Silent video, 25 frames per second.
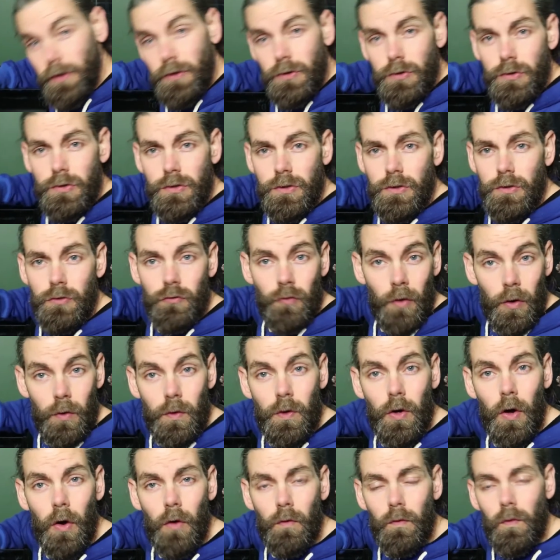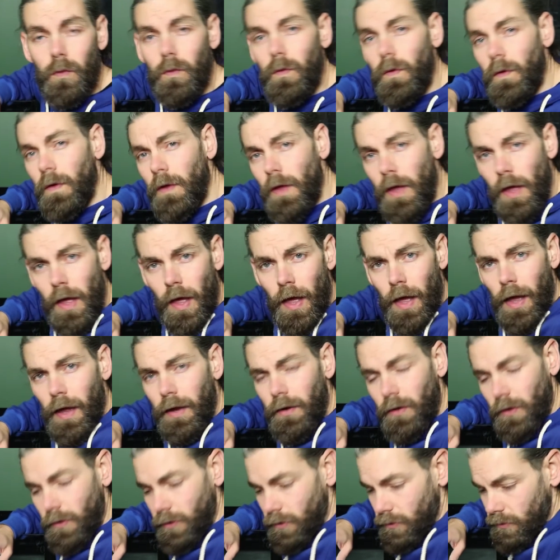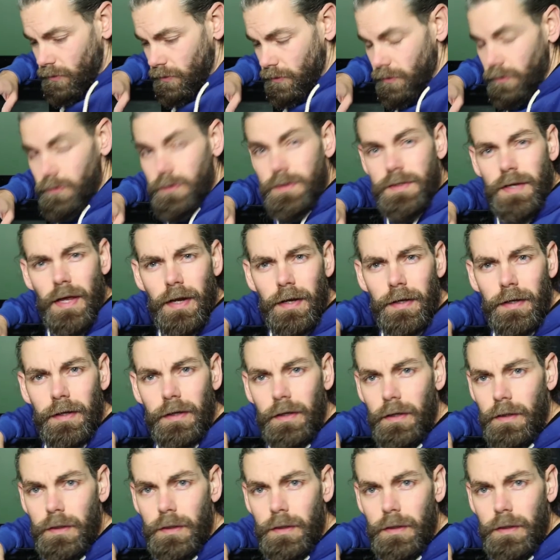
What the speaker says: I used to grow coral, and I used to sell it